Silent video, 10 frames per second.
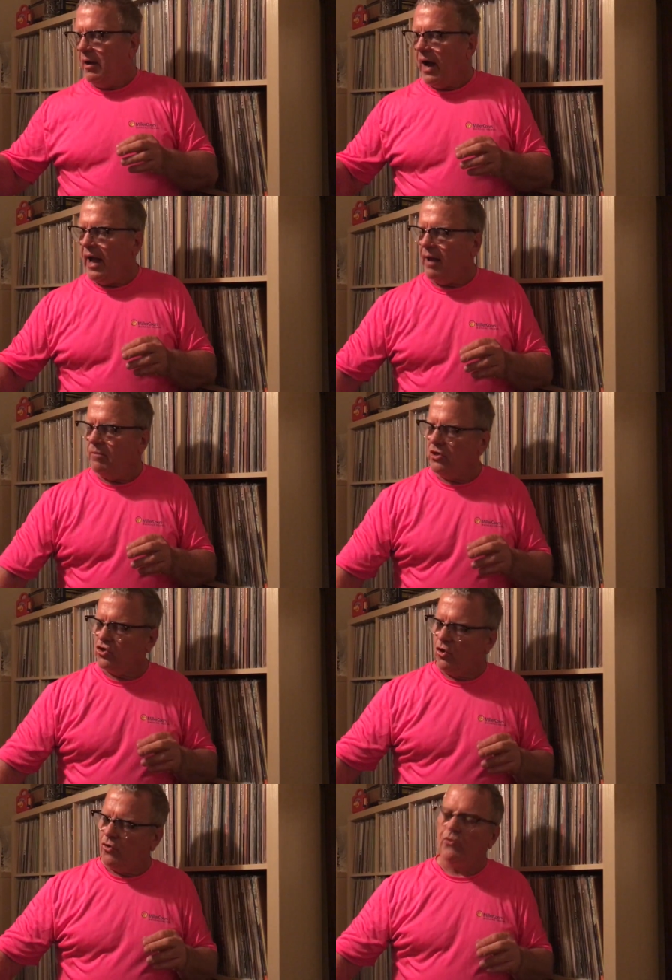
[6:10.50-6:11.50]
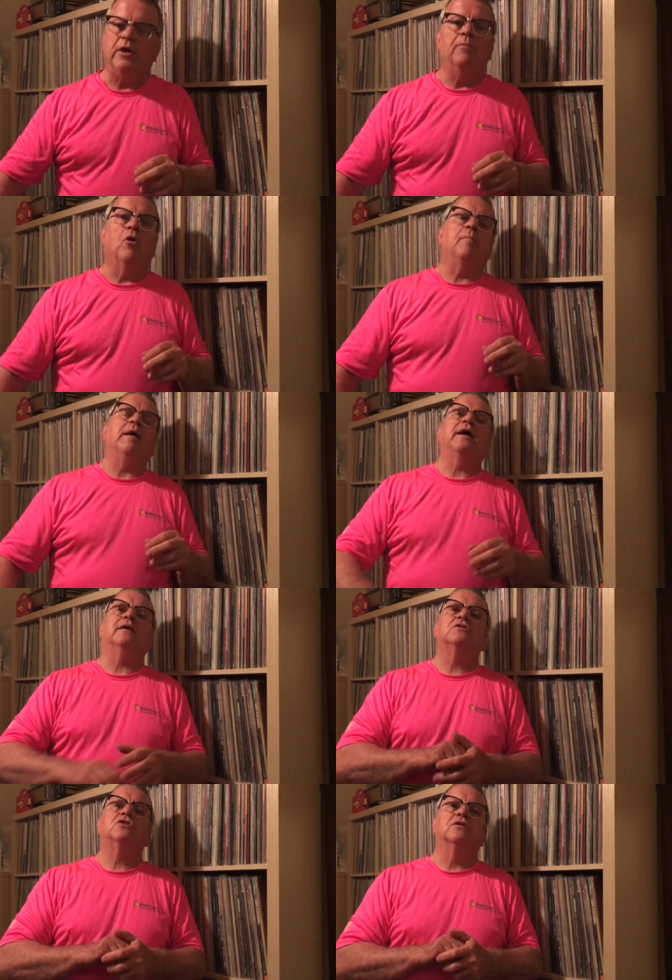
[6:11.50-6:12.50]
I am going to show three more
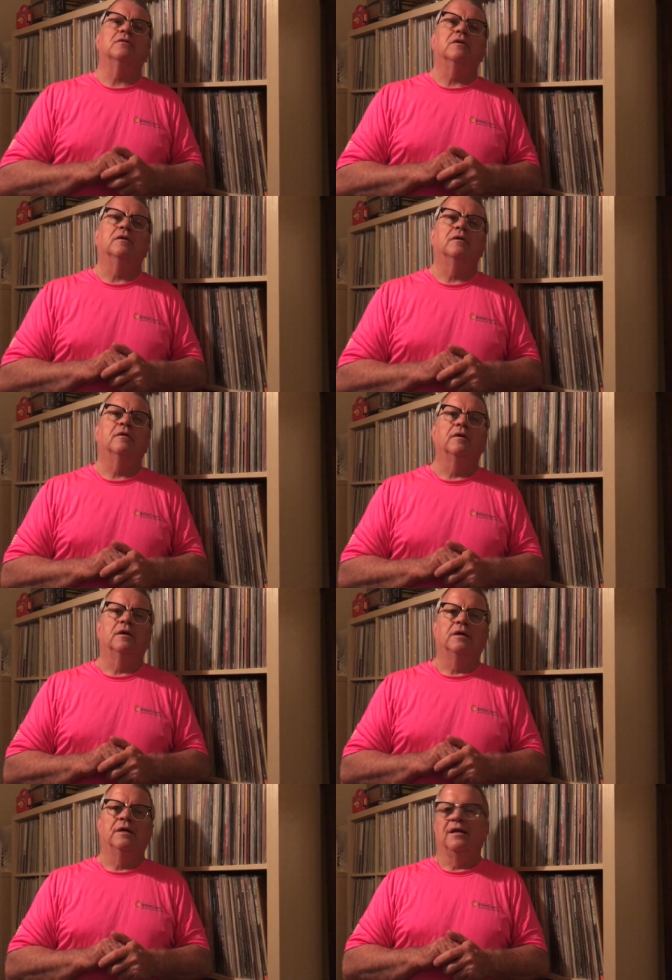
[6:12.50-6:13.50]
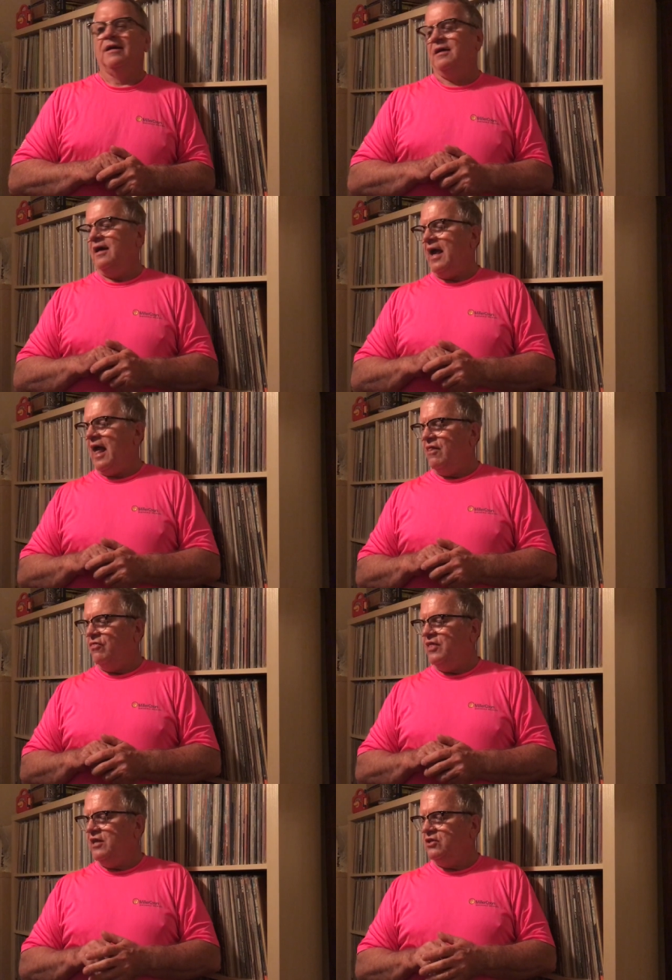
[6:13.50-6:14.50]
bands, and
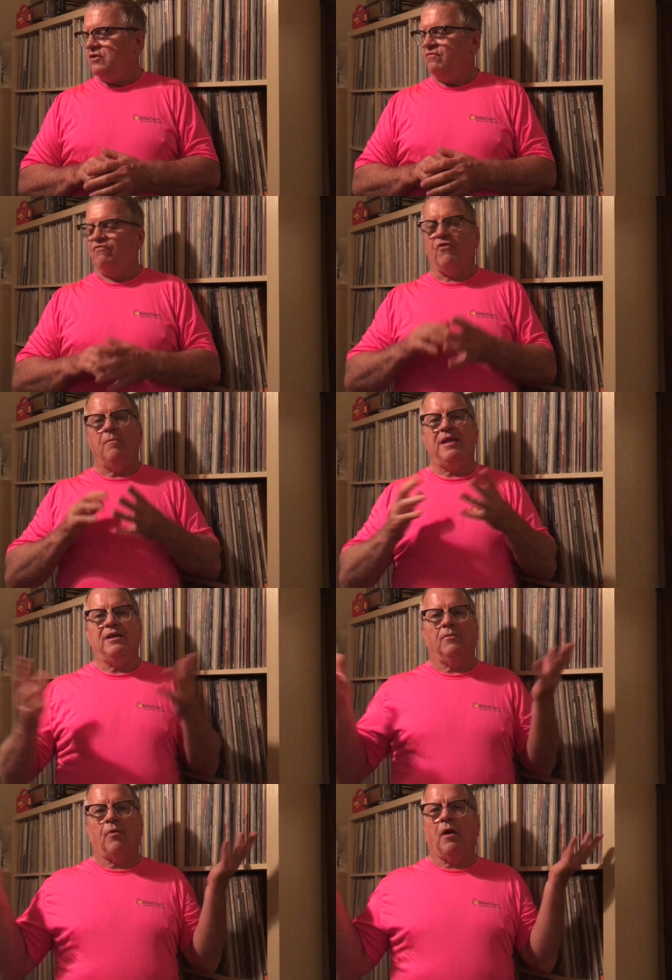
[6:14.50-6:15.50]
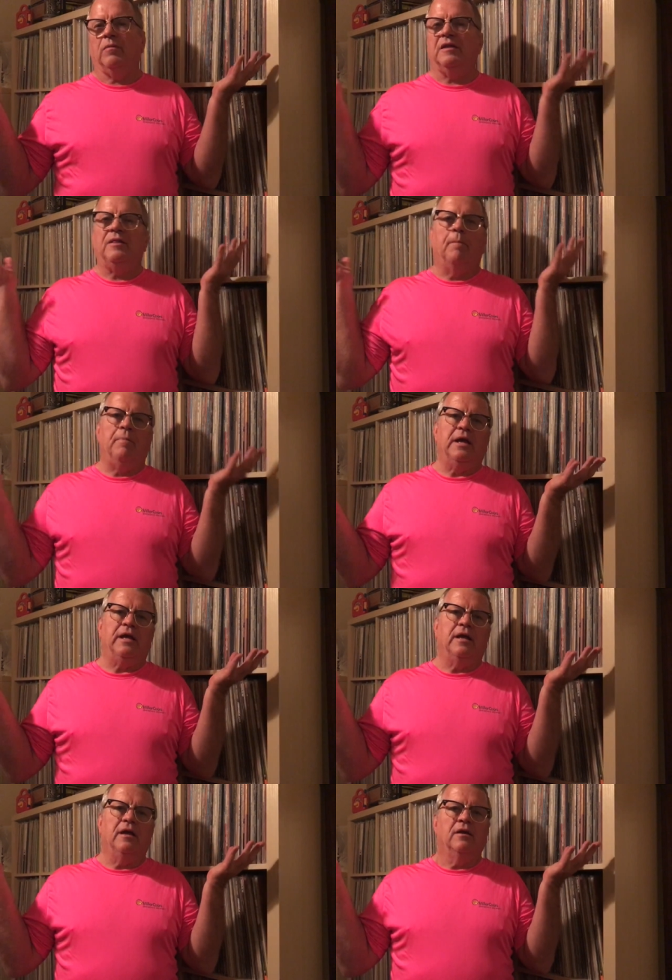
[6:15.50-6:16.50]
these for me are probably the
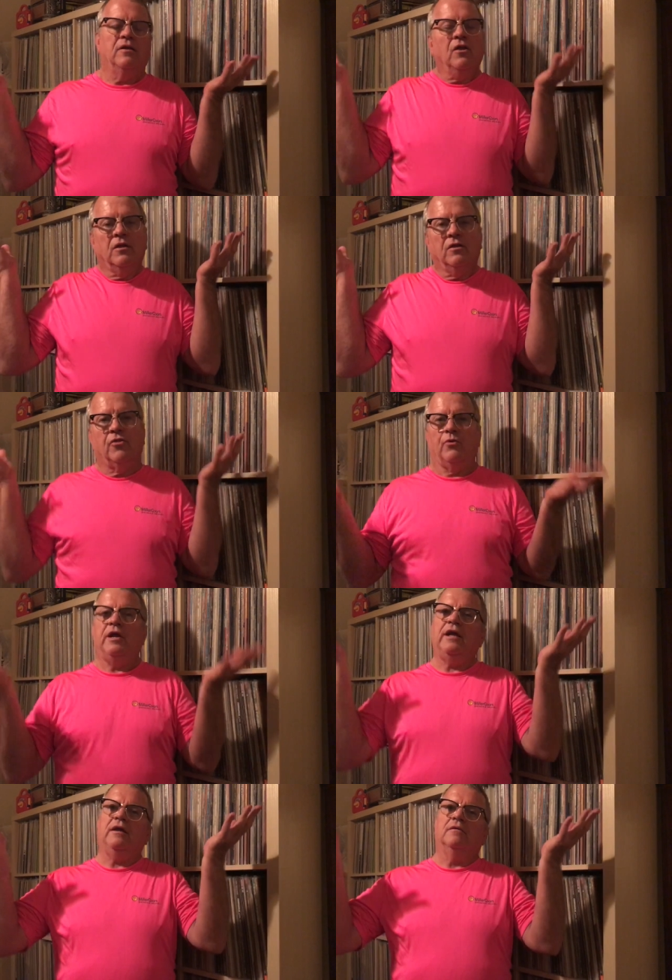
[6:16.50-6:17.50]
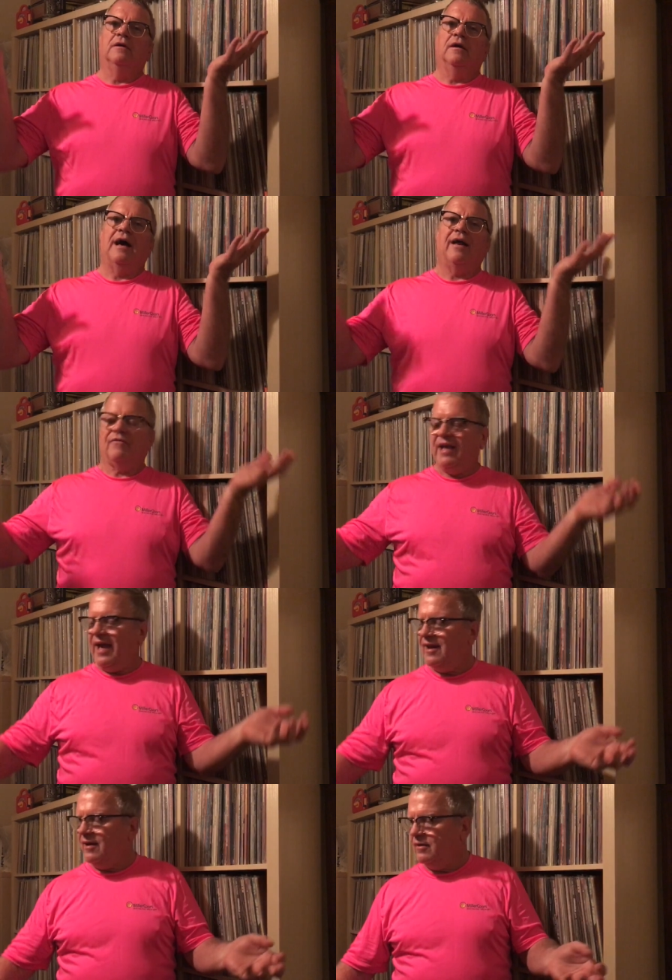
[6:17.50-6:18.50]
big three out of
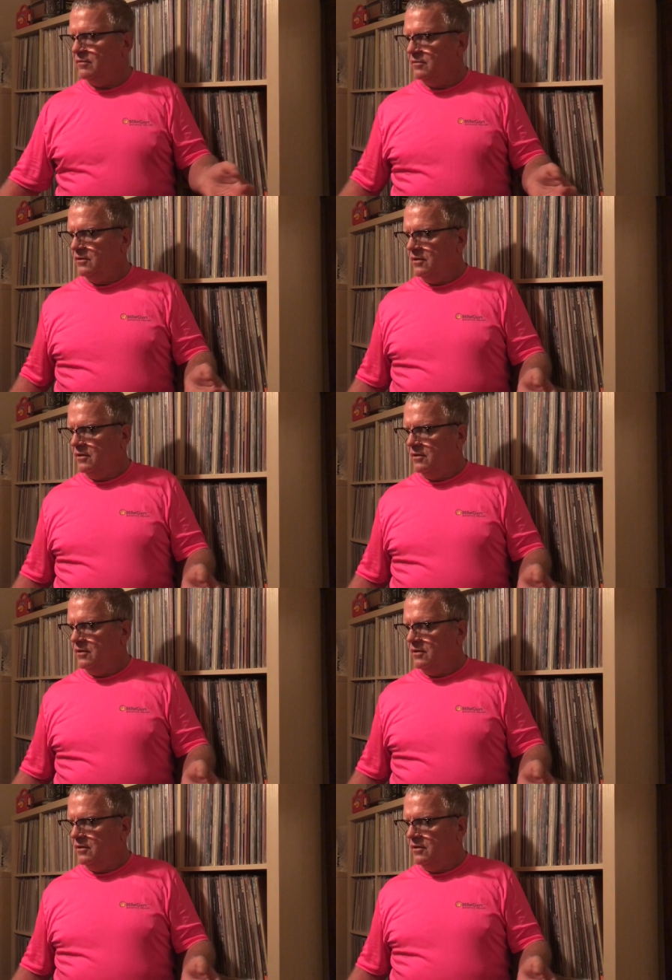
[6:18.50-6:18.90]
Canada.